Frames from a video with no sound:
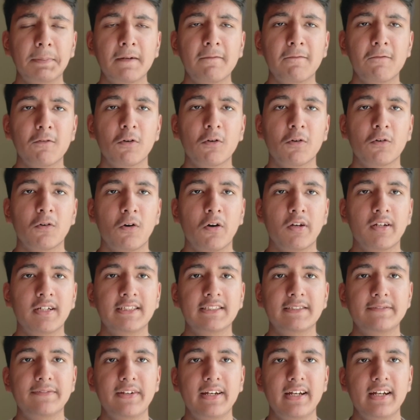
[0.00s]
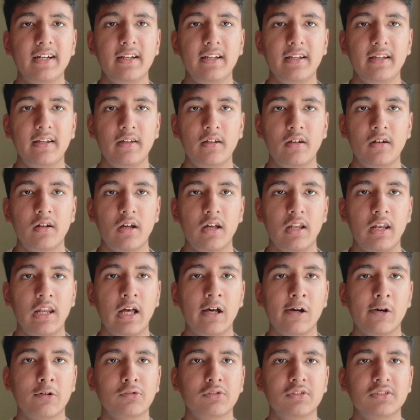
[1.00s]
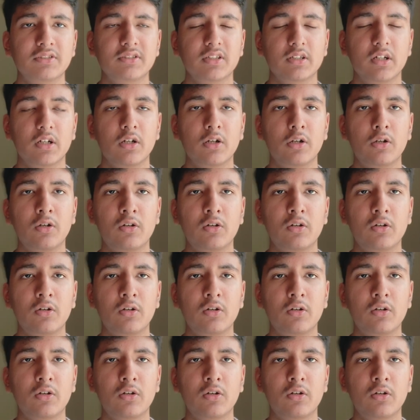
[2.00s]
Flow on its free tier allows a